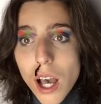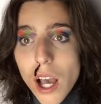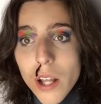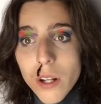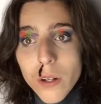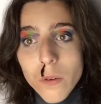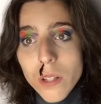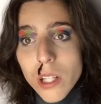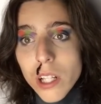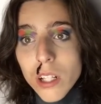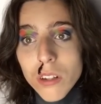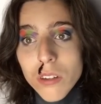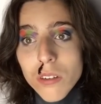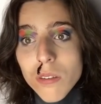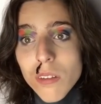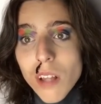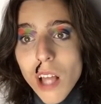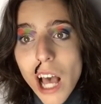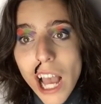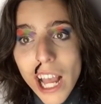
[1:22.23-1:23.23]
I know that
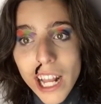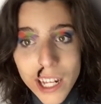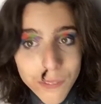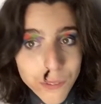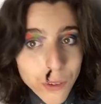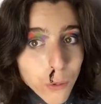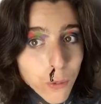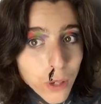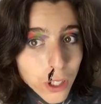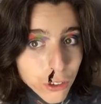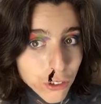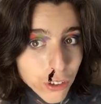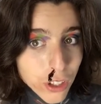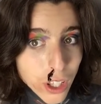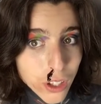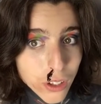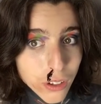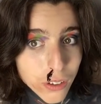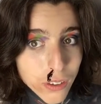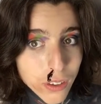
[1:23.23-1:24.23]
I never watched
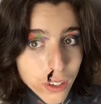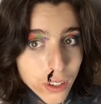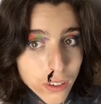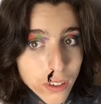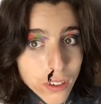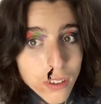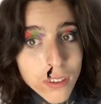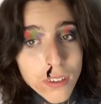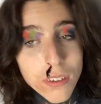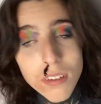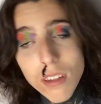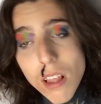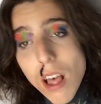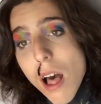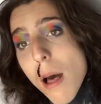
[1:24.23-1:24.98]
the other seasons,